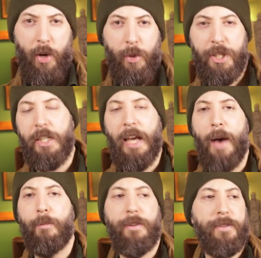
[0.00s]
We see
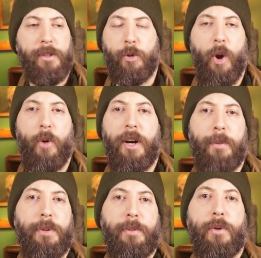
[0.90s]
Hamlet grown up,